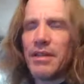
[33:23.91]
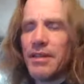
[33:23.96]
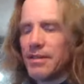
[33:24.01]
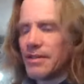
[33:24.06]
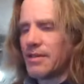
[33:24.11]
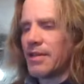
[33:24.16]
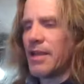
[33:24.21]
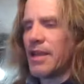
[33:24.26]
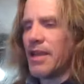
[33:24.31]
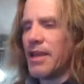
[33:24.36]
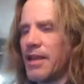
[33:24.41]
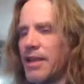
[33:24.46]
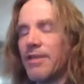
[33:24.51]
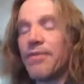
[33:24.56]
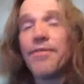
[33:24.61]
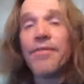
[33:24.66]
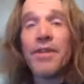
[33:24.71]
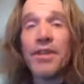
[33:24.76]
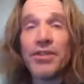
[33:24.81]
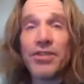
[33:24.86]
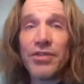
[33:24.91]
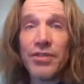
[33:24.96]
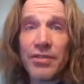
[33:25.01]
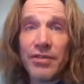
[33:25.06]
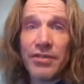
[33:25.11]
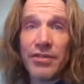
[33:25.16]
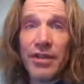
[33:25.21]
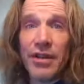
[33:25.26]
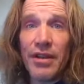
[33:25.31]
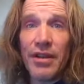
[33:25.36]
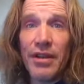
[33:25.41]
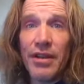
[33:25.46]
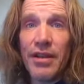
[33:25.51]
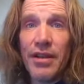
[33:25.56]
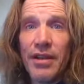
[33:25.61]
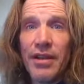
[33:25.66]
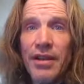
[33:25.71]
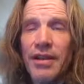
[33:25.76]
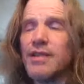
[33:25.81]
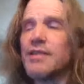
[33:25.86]
He's saying efficiency.
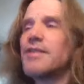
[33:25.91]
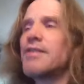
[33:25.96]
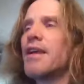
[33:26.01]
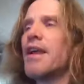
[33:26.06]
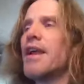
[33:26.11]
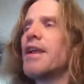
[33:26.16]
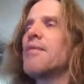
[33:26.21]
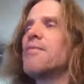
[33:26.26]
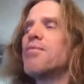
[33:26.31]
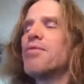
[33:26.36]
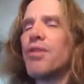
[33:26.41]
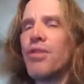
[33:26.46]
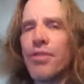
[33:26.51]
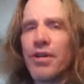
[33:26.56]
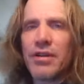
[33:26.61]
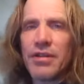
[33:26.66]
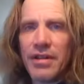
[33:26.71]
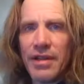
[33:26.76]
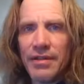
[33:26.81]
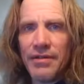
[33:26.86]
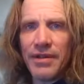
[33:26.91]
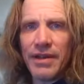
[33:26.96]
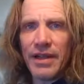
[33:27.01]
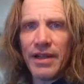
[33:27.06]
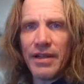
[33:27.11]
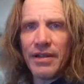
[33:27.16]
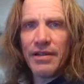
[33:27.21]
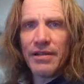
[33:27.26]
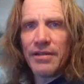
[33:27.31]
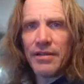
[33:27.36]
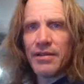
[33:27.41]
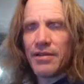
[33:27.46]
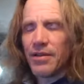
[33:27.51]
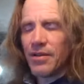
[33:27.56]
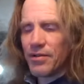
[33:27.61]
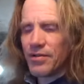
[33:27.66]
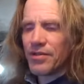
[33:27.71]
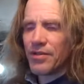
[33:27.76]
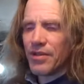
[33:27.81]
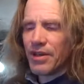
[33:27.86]
He's saying productivity.
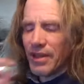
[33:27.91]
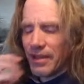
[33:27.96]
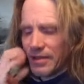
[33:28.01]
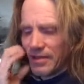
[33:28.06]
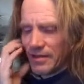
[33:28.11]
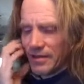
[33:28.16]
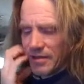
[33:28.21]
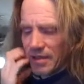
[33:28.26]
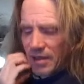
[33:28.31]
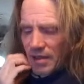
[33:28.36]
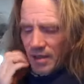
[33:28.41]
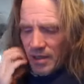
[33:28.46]
Those are his.